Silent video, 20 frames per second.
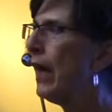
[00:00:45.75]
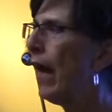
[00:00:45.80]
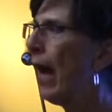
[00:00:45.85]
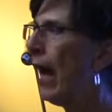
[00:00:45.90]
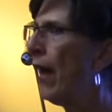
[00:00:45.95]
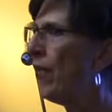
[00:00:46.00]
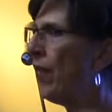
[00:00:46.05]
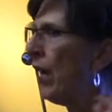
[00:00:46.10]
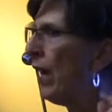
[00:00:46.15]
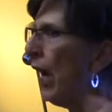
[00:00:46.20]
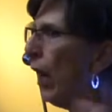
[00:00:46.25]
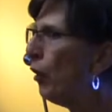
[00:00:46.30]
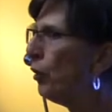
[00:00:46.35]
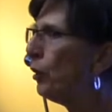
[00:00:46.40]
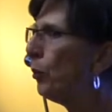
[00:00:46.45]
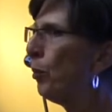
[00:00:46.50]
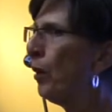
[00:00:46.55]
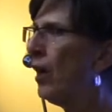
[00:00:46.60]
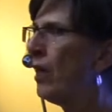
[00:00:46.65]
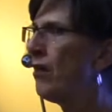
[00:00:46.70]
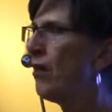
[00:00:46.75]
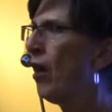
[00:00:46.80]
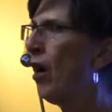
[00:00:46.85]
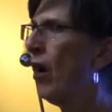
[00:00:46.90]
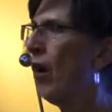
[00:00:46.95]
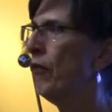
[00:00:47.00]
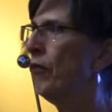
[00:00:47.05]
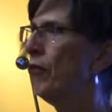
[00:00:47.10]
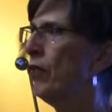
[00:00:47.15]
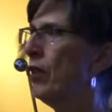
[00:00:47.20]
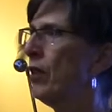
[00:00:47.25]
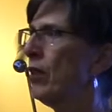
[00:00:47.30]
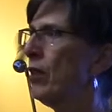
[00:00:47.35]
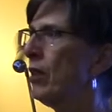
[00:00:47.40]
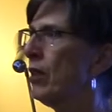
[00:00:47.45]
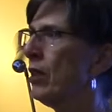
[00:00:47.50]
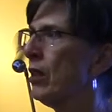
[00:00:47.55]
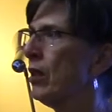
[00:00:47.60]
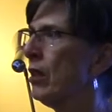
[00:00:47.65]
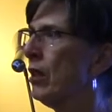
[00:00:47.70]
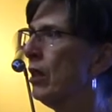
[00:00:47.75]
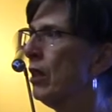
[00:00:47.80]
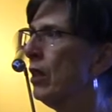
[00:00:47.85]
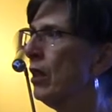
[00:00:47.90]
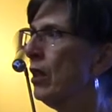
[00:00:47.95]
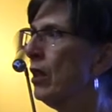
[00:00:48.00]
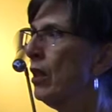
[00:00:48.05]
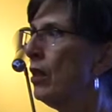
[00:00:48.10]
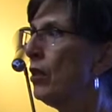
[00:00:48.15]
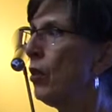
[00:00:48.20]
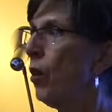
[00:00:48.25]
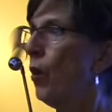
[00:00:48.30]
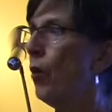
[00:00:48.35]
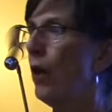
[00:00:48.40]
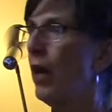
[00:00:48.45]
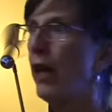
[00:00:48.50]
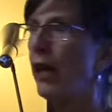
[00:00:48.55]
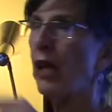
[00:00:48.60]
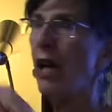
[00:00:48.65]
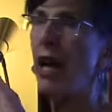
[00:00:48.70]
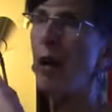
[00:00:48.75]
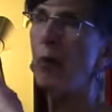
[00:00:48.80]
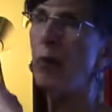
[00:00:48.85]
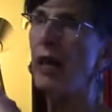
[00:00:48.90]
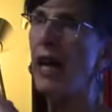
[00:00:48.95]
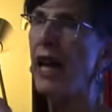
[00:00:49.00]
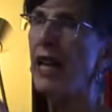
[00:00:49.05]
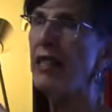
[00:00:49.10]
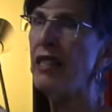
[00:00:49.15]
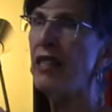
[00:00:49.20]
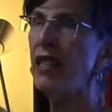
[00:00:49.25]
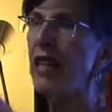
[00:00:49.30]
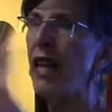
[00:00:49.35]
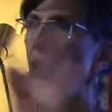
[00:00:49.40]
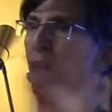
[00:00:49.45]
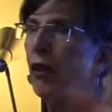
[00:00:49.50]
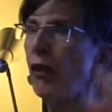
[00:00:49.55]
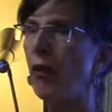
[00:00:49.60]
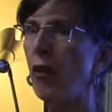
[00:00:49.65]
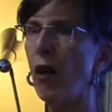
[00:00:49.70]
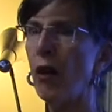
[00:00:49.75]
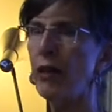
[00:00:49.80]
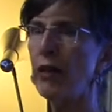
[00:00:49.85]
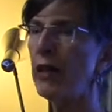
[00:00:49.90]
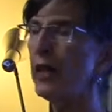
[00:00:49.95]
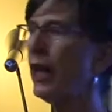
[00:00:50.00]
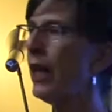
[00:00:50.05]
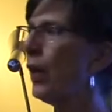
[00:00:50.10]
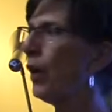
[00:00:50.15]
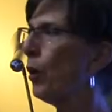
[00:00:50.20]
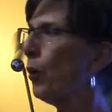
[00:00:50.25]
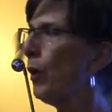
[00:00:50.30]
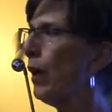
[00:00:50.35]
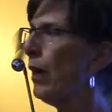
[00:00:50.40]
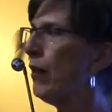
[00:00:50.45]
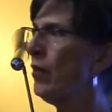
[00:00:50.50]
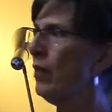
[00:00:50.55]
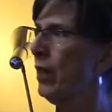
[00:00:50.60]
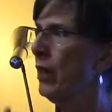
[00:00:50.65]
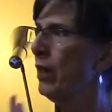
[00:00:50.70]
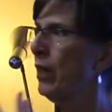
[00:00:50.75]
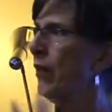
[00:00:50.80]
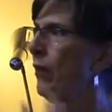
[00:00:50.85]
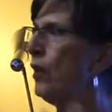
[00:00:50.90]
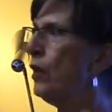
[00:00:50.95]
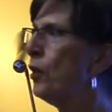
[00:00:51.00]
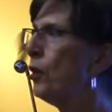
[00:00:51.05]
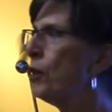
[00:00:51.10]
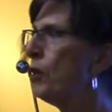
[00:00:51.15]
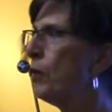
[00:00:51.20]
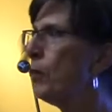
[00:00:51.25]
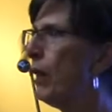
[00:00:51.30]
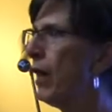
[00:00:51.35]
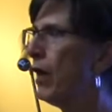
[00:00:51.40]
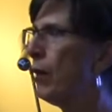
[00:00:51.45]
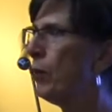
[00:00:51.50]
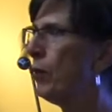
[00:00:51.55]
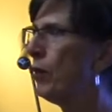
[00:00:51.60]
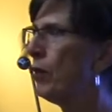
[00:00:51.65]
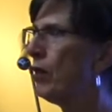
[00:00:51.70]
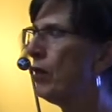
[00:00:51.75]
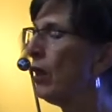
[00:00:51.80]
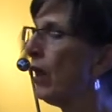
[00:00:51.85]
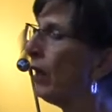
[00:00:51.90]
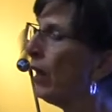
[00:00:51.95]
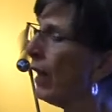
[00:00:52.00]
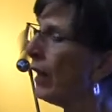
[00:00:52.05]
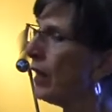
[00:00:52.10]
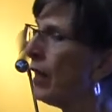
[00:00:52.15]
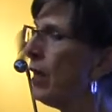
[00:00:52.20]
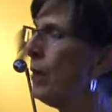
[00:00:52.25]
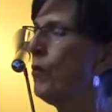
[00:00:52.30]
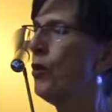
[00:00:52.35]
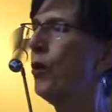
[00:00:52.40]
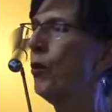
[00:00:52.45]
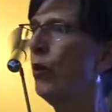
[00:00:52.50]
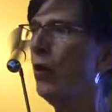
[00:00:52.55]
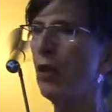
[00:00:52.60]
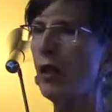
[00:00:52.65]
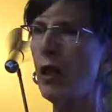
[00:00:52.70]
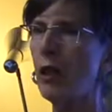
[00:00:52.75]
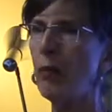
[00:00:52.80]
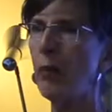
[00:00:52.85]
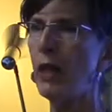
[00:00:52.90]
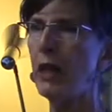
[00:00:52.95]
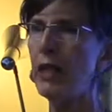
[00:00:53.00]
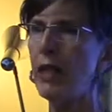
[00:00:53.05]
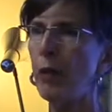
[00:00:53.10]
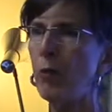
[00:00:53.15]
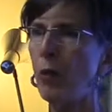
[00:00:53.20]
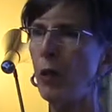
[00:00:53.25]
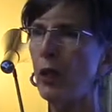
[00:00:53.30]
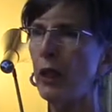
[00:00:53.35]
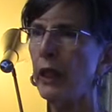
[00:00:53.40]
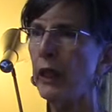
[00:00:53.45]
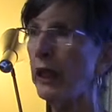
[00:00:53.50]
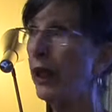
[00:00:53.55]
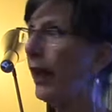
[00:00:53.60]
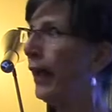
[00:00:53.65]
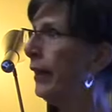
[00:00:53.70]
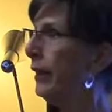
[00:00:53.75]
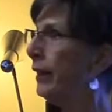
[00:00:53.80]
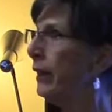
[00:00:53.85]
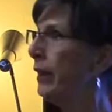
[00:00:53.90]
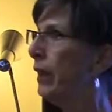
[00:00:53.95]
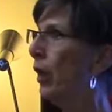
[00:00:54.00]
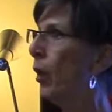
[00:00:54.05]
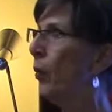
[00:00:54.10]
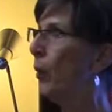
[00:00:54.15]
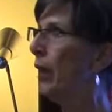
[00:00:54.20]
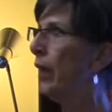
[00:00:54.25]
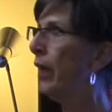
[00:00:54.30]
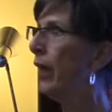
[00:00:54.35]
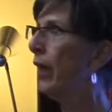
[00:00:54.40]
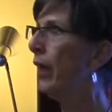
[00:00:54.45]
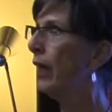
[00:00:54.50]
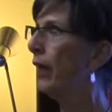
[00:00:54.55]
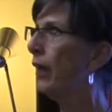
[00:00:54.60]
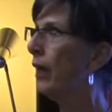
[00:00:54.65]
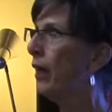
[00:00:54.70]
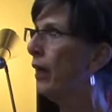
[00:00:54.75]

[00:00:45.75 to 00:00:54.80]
And they held a press conference, so it got blasted out across the airwaves and in the newspapers. And I came to work on Monday morning and didn't know what hit.